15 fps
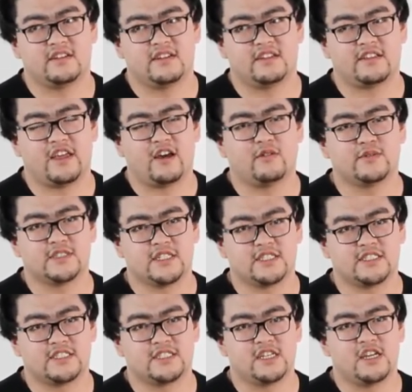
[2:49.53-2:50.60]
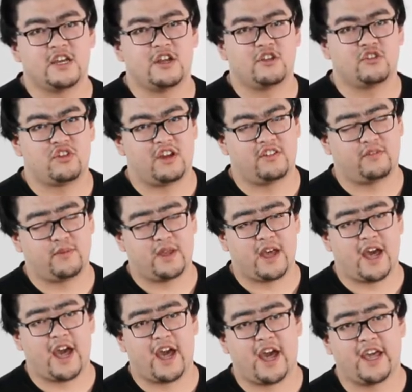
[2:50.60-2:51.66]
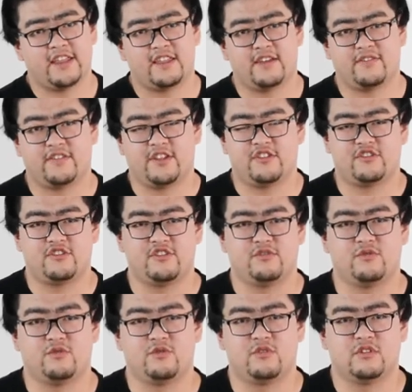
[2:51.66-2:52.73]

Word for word: It helps us transmit high definition